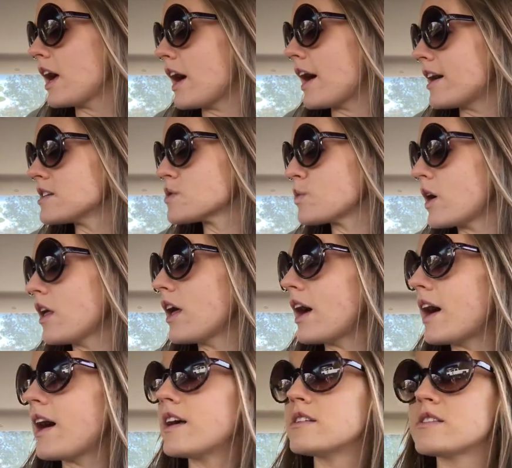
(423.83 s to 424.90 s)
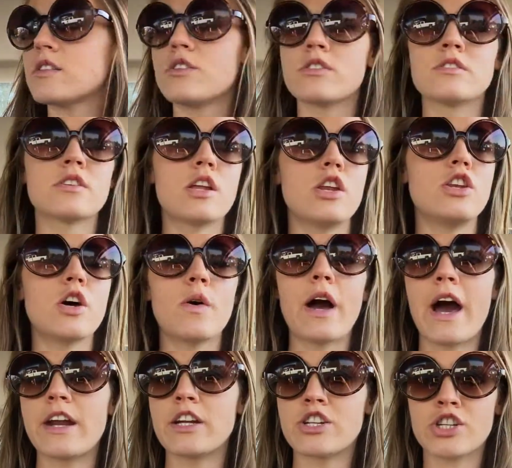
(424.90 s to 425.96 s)
as well as there's no
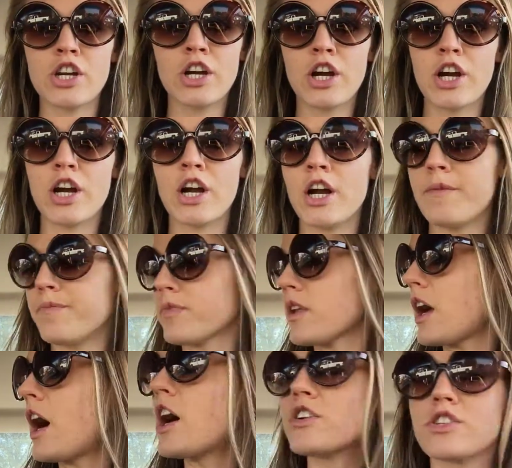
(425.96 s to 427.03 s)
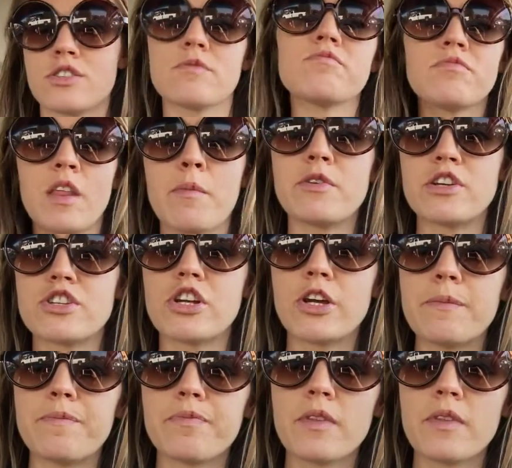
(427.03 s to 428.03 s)
added sugar. Let me just show you.